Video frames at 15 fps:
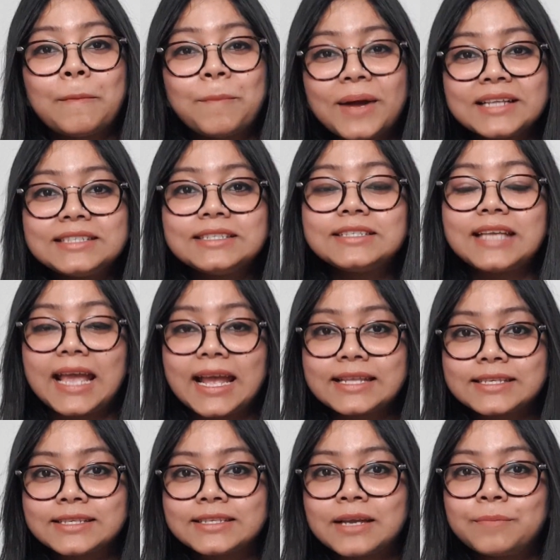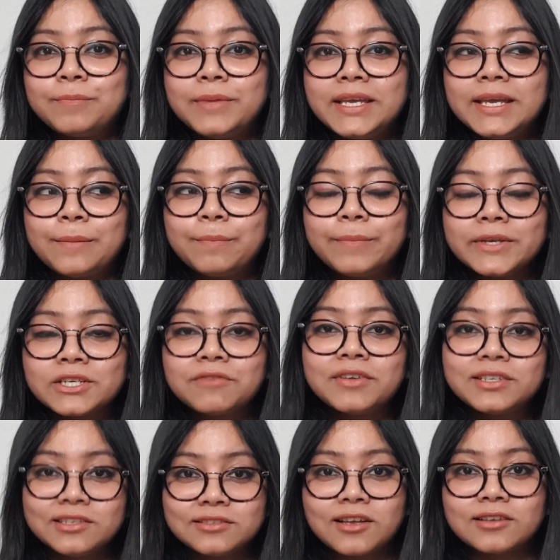But it ended up being a bit of
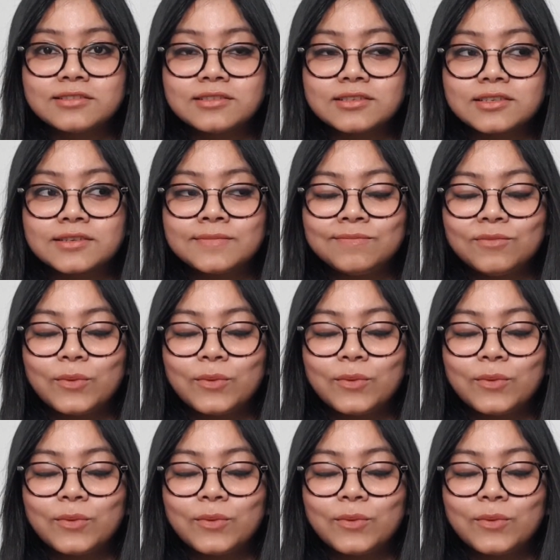a disaster.